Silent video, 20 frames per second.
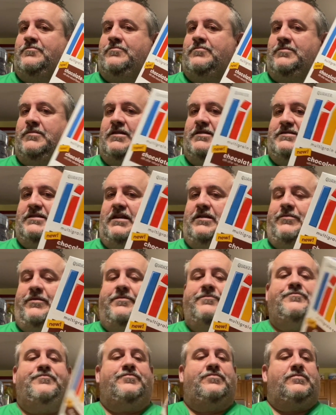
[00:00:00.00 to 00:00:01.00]
The cinnamon?
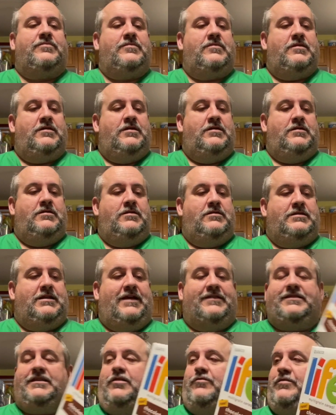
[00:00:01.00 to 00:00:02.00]
Not
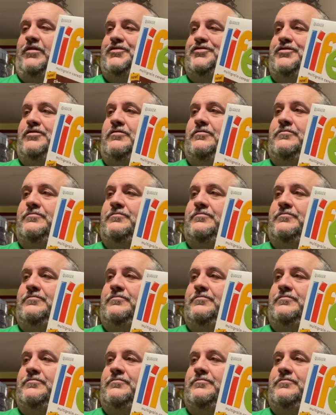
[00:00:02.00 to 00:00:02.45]
the original?